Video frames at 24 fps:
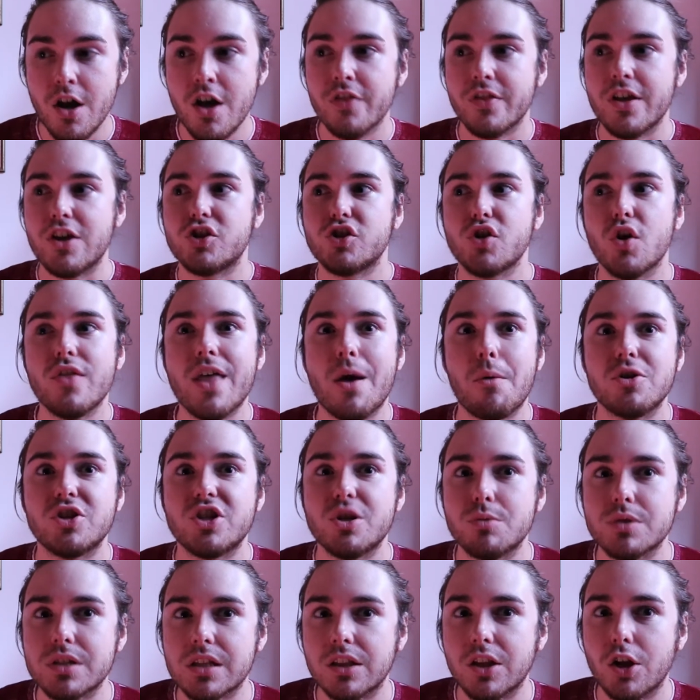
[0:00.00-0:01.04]
They show that when she
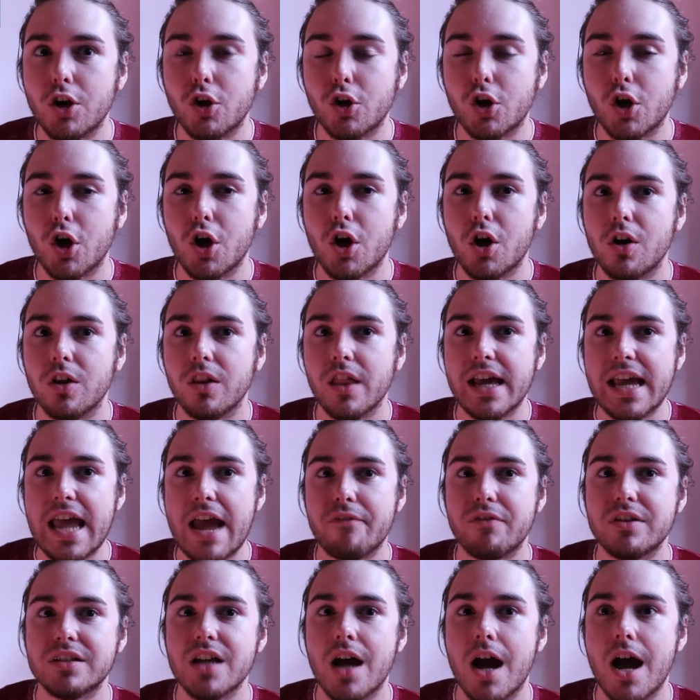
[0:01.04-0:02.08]
was a little girl, like
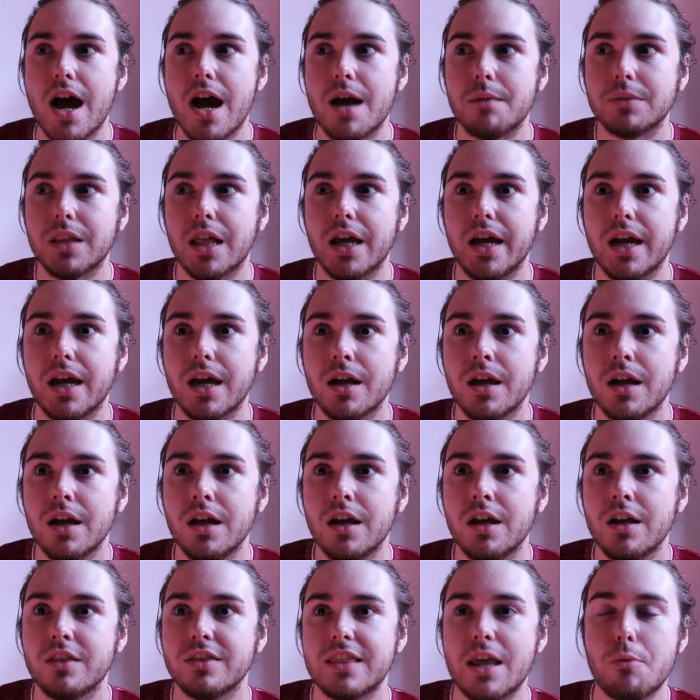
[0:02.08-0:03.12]
every time, like
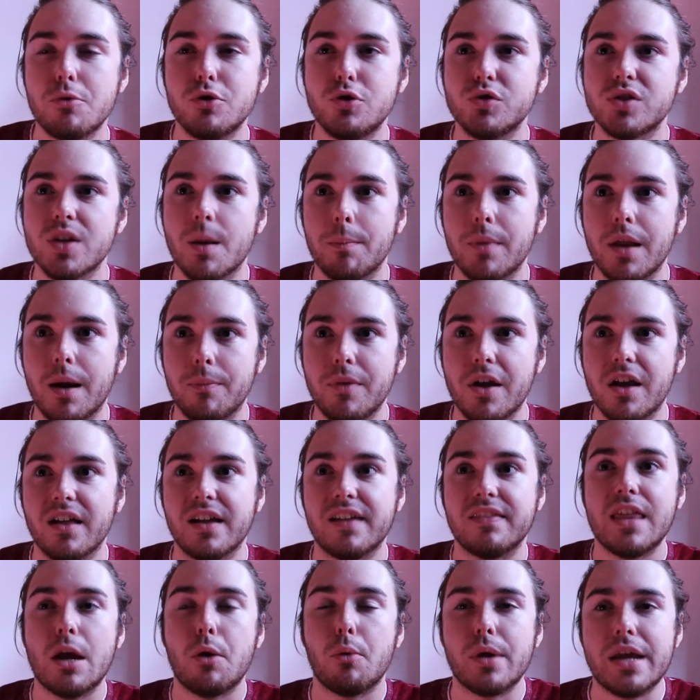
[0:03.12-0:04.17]
they would do something up there,
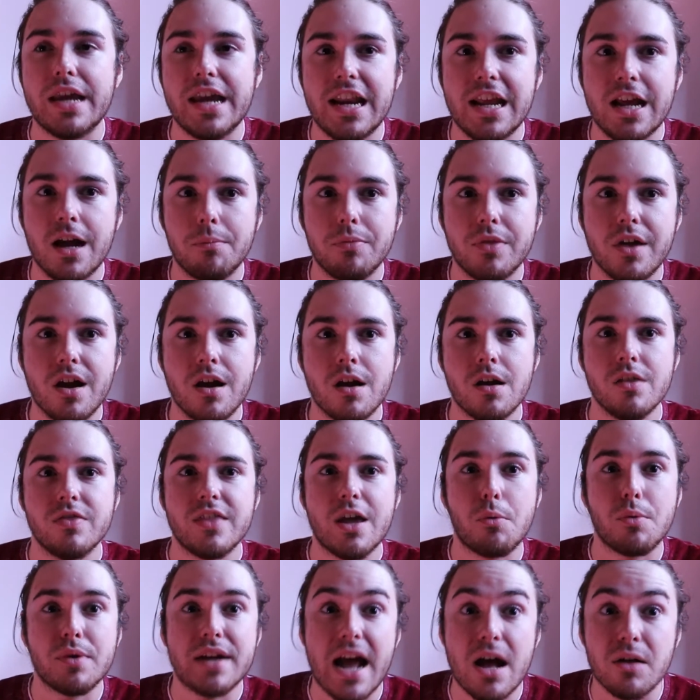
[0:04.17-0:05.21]
like they were eating up there, they
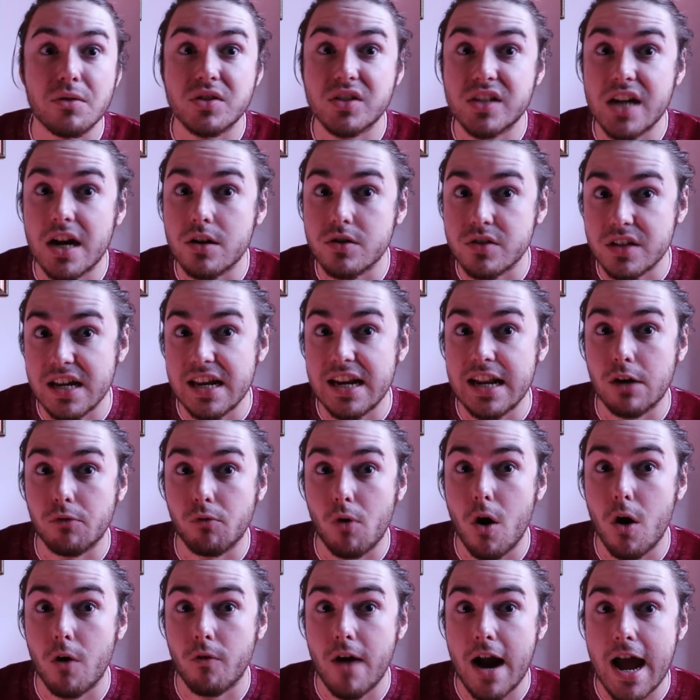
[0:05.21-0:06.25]
were downstairs eating
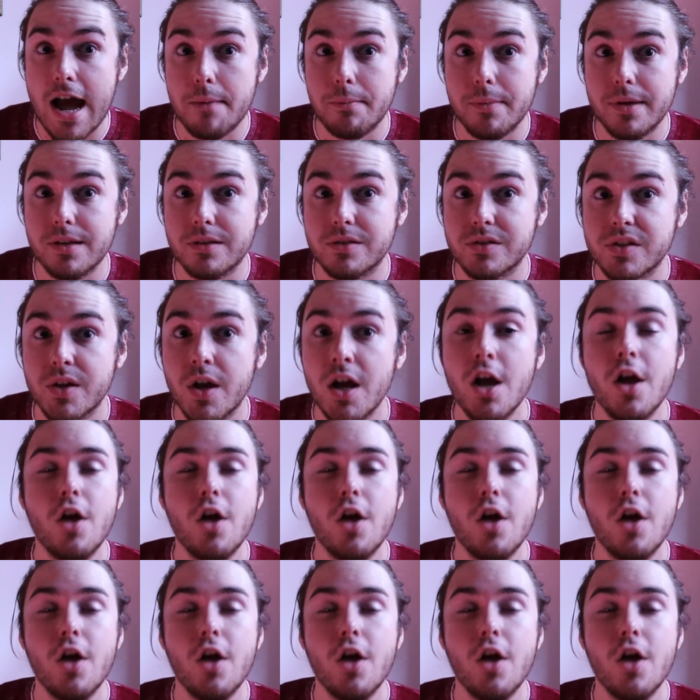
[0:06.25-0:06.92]
raw rabbits.